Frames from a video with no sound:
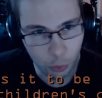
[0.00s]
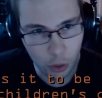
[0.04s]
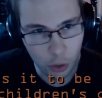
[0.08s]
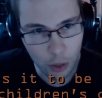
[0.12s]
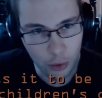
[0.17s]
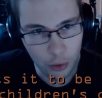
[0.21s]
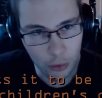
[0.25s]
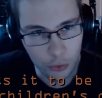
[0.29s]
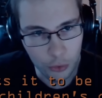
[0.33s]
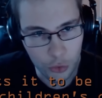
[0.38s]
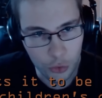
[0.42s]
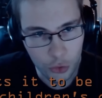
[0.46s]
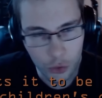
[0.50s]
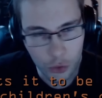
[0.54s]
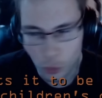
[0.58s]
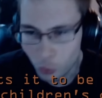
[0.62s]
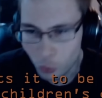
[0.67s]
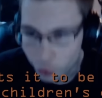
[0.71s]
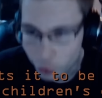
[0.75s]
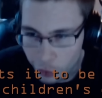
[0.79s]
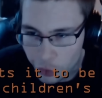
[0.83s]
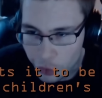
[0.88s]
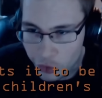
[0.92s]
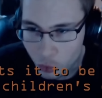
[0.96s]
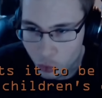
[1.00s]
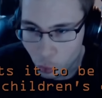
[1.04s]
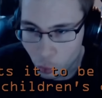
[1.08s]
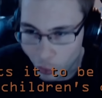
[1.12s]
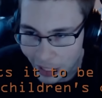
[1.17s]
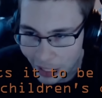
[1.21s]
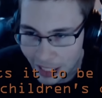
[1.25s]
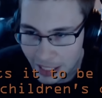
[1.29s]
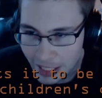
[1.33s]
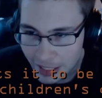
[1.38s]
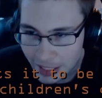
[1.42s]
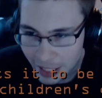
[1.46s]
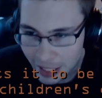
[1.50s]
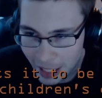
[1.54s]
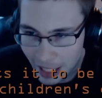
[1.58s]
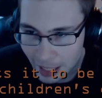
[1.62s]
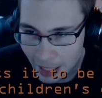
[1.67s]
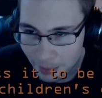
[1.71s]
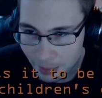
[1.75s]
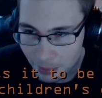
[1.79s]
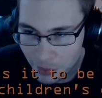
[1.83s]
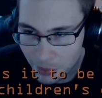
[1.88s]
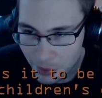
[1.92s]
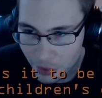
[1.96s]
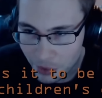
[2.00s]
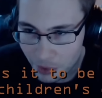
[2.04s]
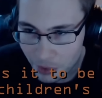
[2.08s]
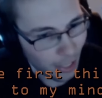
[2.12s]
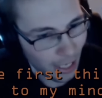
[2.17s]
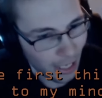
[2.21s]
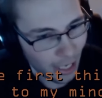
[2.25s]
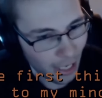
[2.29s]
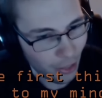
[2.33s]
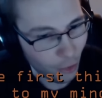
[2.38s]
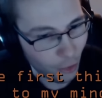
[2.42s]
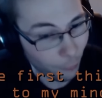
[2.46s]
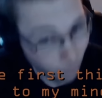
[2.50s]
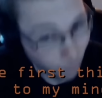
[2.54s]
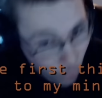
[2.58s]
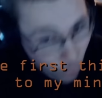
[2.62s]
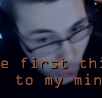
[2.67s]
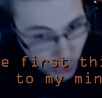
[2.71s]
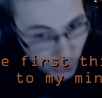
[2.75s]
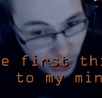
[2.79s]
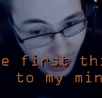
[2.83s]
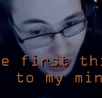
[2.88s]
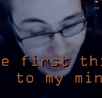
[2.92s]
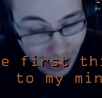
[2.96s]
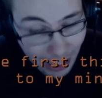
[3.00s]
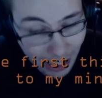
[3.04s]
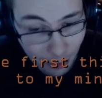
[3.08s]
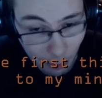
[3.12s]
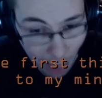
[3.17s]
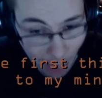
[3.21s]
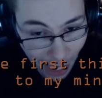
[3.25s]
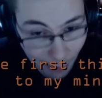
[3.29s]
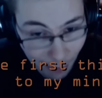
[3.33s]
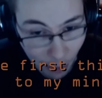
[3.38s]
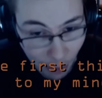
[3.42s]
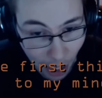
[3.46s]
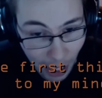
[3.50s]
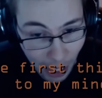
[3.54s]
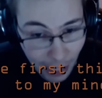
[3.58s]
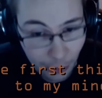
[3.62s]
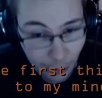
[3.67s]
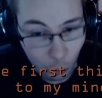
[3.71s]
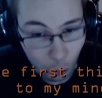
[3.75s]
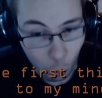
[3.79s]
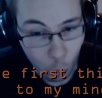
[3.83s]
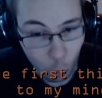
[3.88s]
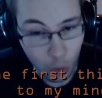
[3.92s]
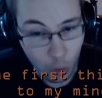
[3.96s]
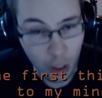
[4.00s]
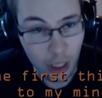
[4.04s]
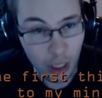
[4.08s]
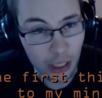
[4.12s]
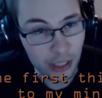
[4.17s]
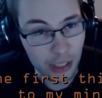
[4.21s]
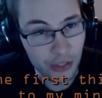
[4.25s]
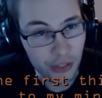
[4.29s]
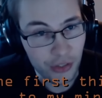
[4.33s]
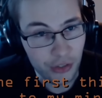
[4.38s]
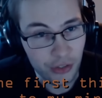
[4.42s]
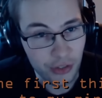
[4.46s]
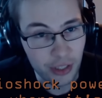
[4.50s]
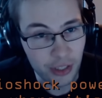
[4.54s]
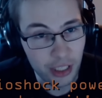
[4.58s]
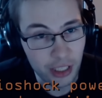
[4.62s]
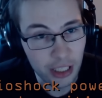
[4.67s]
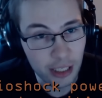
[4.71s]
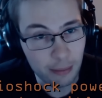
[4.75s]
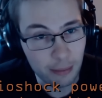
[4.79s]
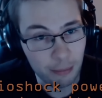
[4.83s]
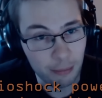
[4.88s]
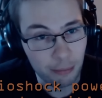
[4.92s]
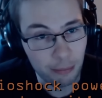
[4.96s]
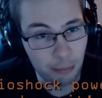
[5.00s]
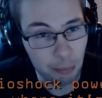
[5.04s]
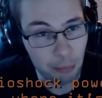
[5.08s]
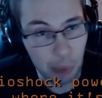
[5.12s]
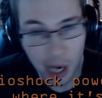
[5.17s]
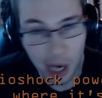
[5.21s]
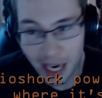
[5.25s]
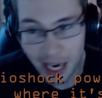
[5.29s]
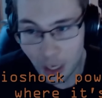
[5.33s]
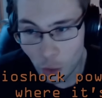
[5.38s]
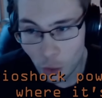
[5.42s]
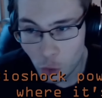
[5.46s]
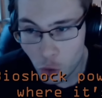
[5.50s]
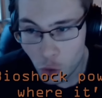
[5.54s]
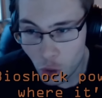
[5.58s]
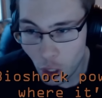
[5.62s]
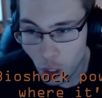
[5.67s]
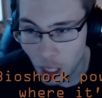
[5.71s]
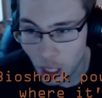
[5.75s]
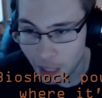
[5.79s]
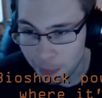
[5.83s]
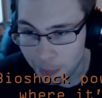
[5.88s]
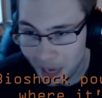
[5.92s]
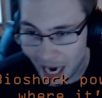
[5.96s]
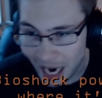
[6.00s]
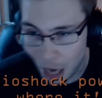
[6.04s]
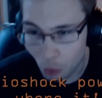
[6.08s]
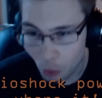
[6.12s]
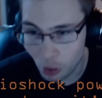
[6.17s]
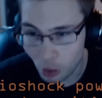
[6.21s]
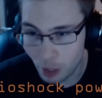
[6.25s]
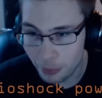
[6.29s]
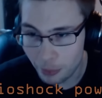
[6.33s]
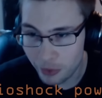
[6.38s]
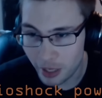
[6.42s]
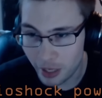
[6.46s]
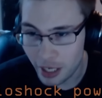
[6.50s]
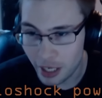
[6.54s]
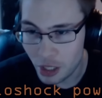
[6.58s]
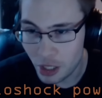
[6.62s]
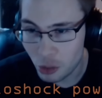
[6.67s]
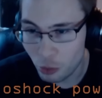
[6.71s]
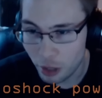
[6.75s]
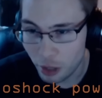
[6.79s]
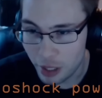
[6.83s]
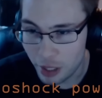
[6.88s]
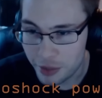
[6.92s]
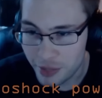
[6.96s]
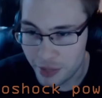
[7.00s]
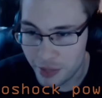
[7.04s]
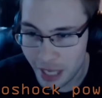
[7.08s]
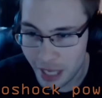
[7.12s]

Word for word: one of those children's crane games. And the first thing that came to my mind was the Bioshock power-up things where it's